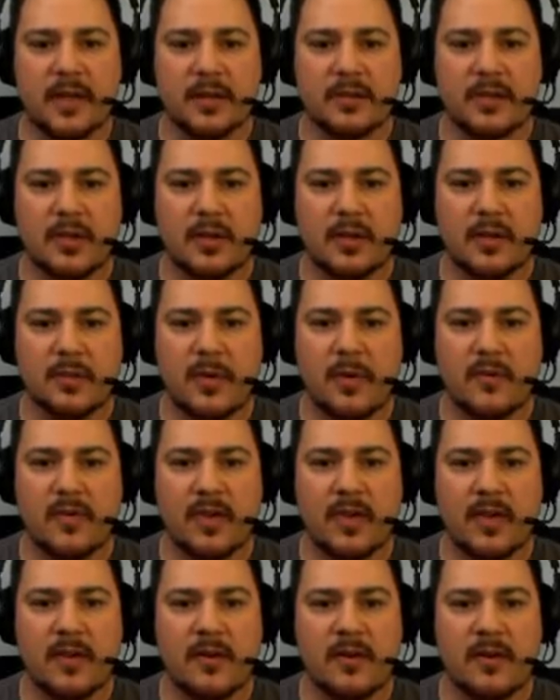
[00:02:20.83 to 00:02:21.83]
So I come over
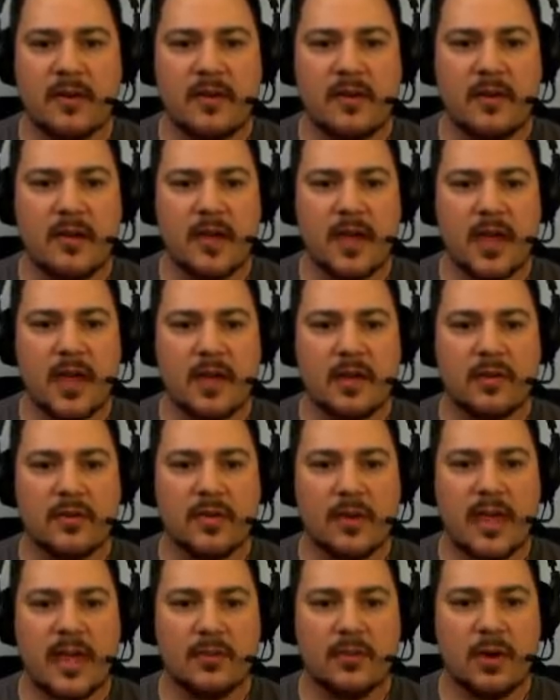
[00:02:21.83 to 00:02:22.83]
here, I go to
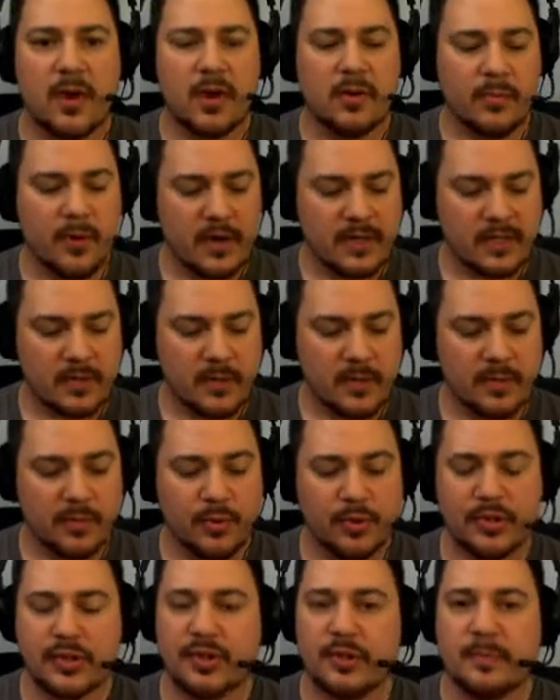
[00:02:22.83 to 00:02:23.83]
Canwar Enterprise, I'm going to
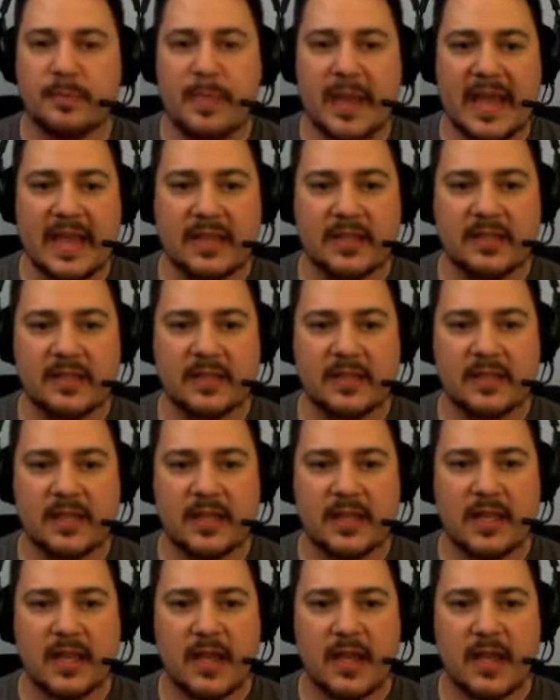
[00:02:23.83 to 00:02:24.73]
push space